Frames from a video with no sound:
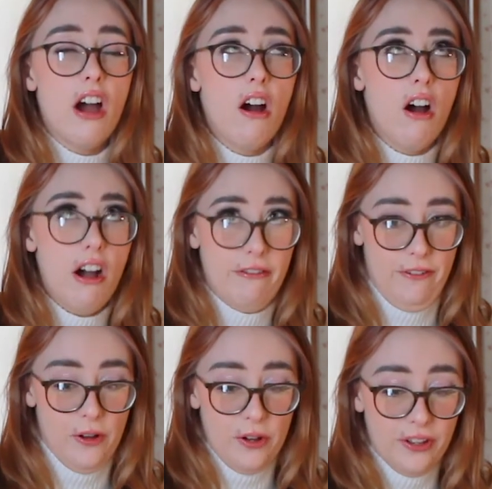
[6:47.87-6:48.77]

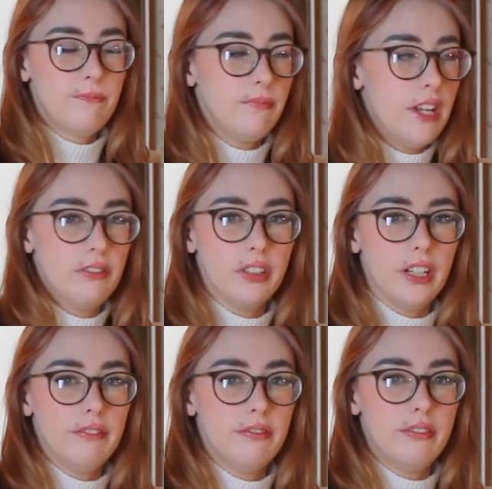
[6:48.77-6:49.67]
awful. Never
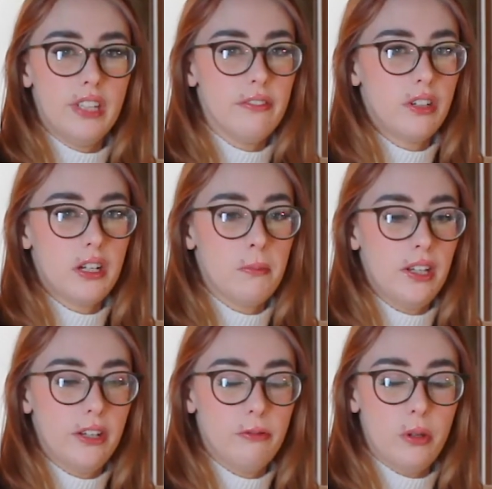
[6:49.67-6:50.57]
again. Never again in my
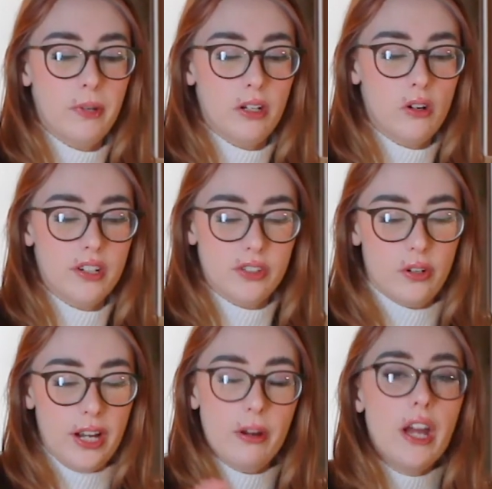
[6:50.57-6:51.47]
life will I make a crust.
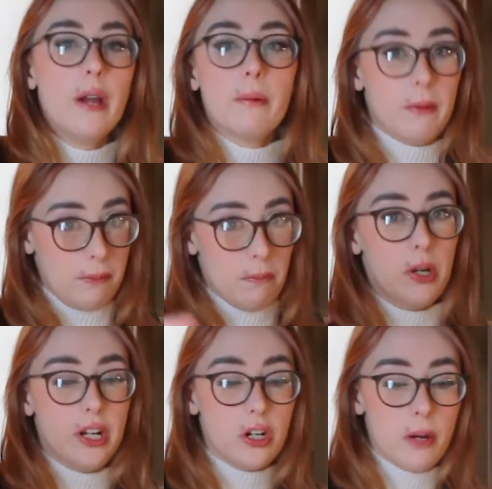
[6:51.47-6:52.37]
Okay.
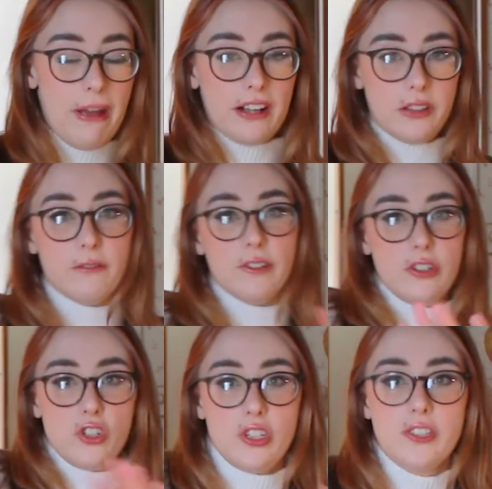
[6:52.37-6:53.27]
Putting her back in the
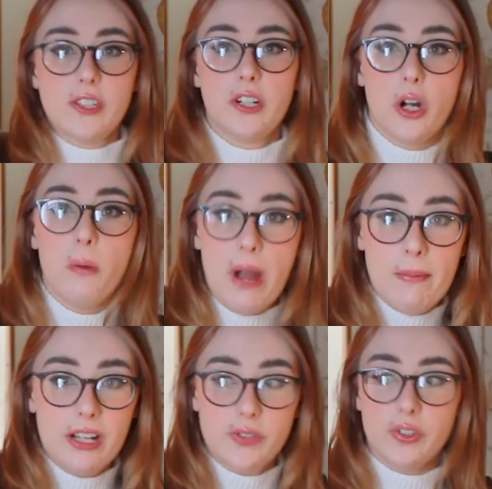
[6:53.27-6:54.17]
fridge. She's gonna go
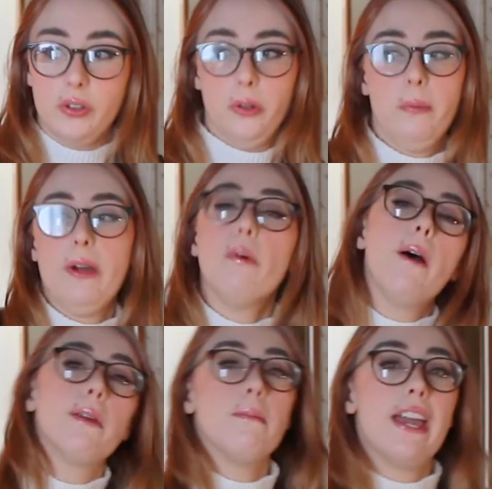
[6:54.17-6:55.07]
bye-byes for a little bit
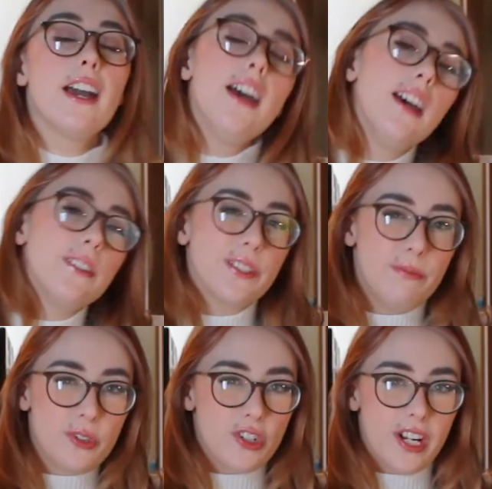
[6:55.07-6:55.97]
while we make
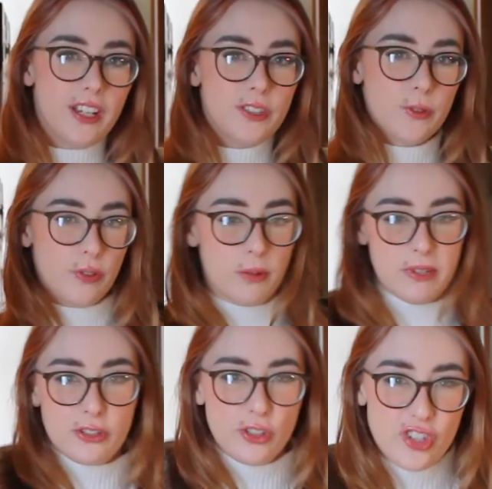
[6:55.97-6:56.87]
some drinks for Mr.